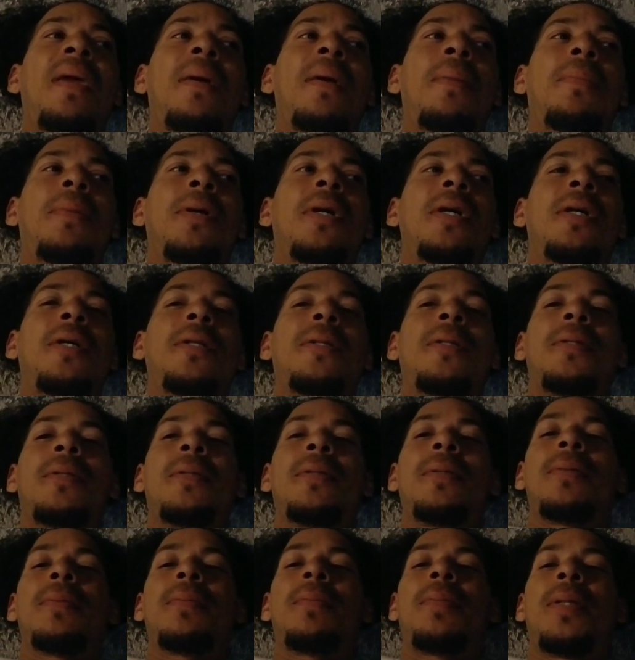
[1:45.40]
But
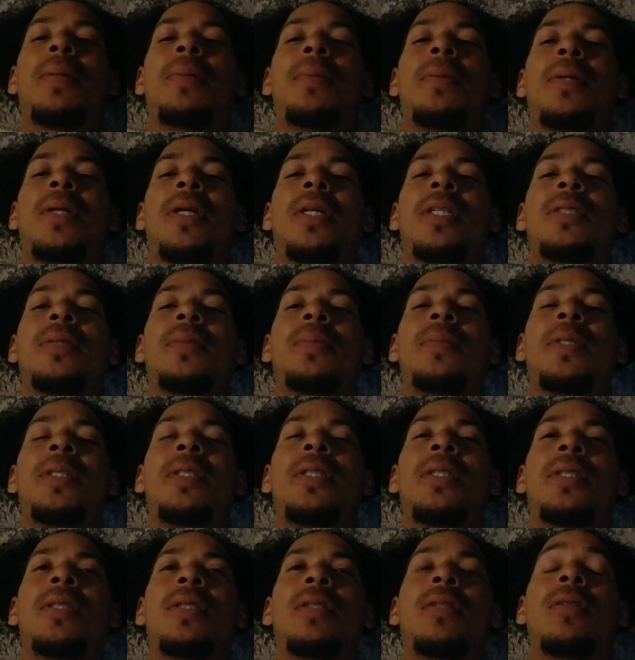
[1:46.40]
people ask
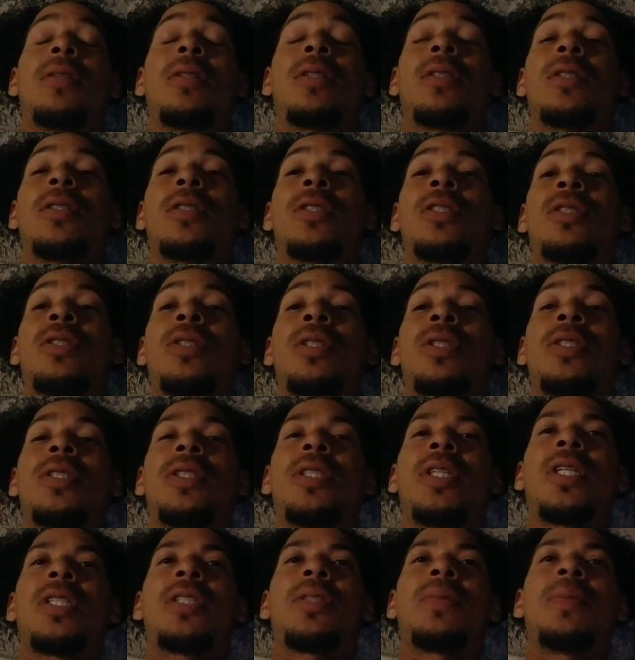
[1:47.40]
me, or students
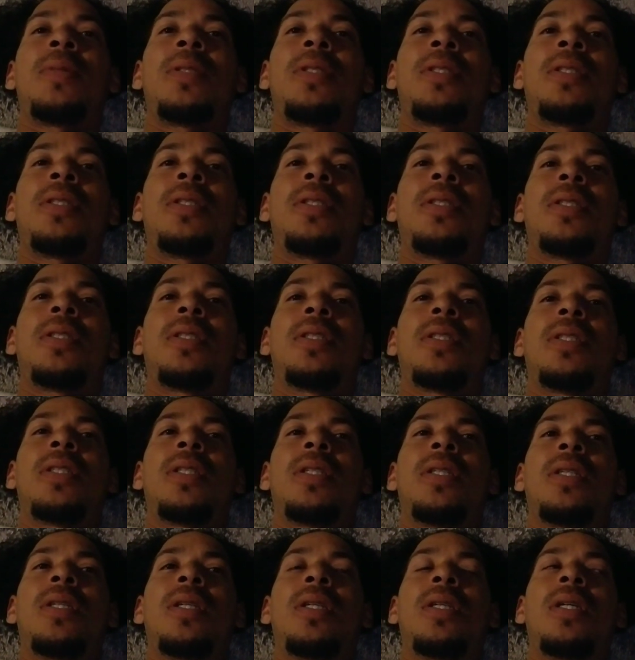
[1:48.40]
ask me,
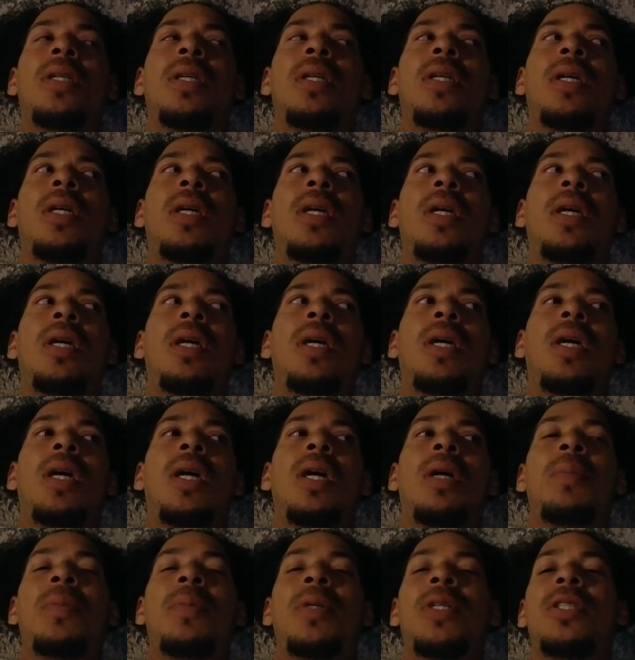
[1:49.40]

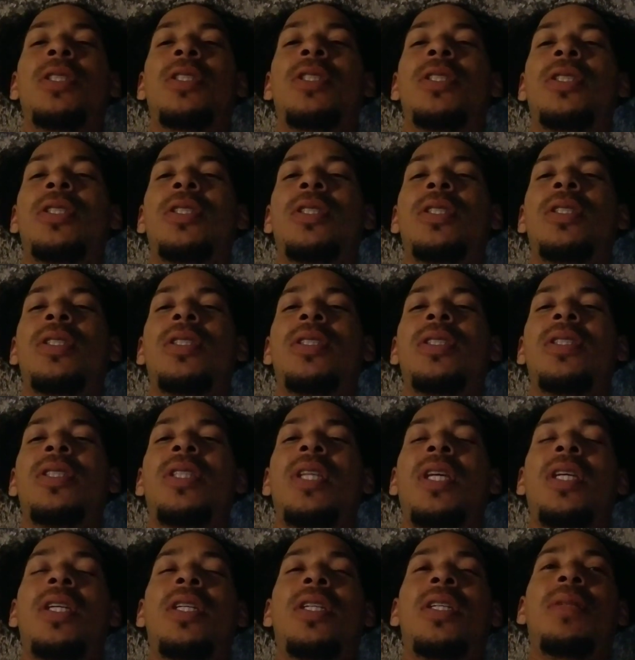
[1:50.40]
how much
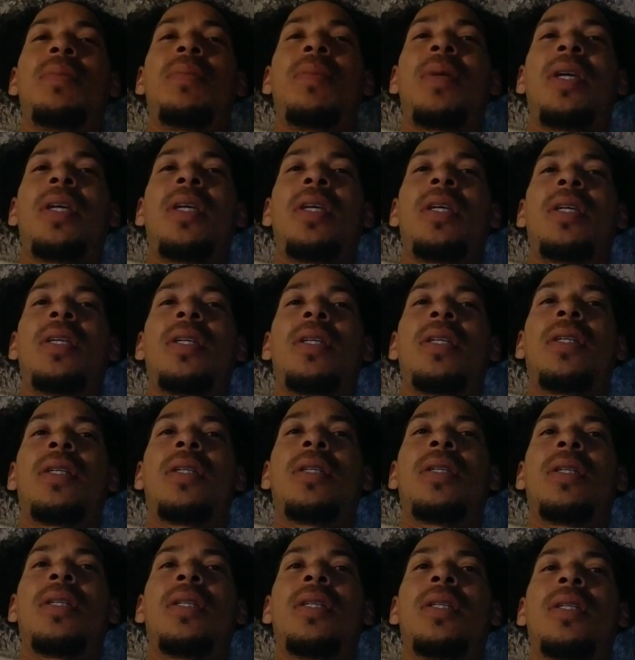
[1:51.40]
they could make
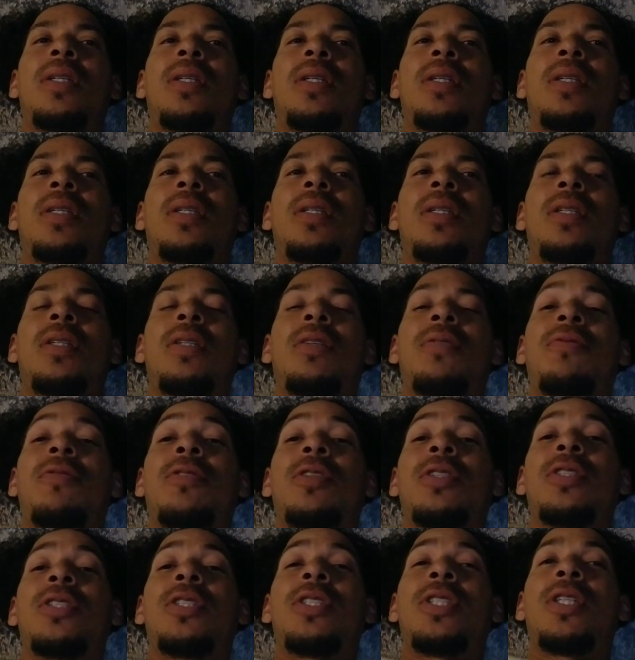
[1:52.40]
their
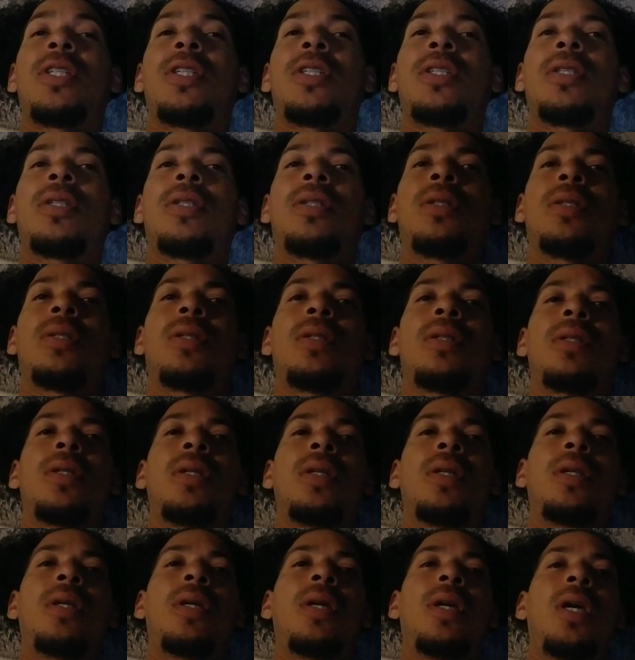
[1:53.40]
first year.
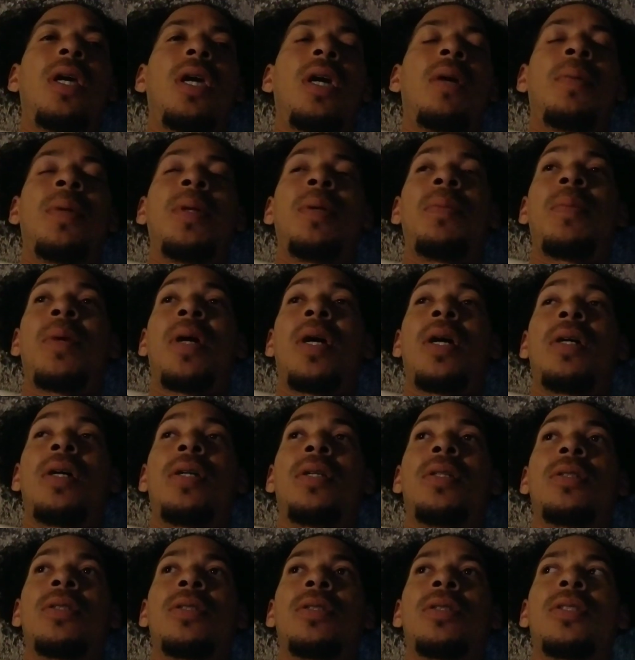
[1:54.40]
How many
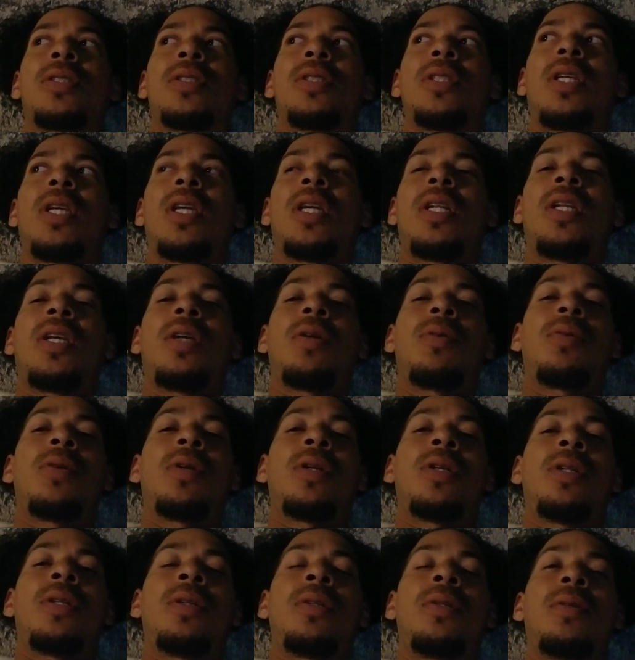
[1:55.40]
miles can they
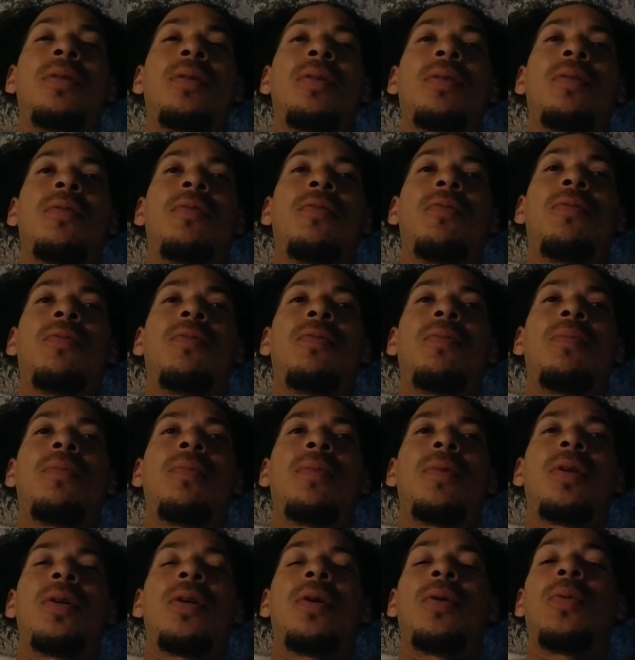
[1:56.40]
run
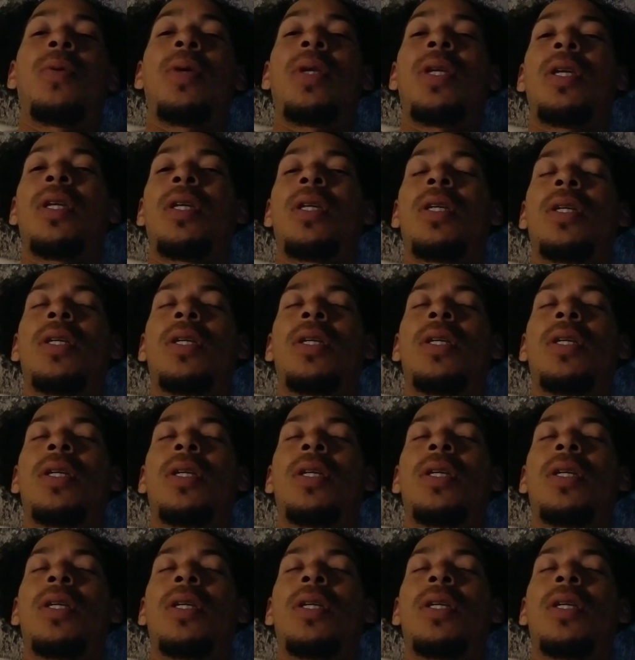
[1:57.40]
a week?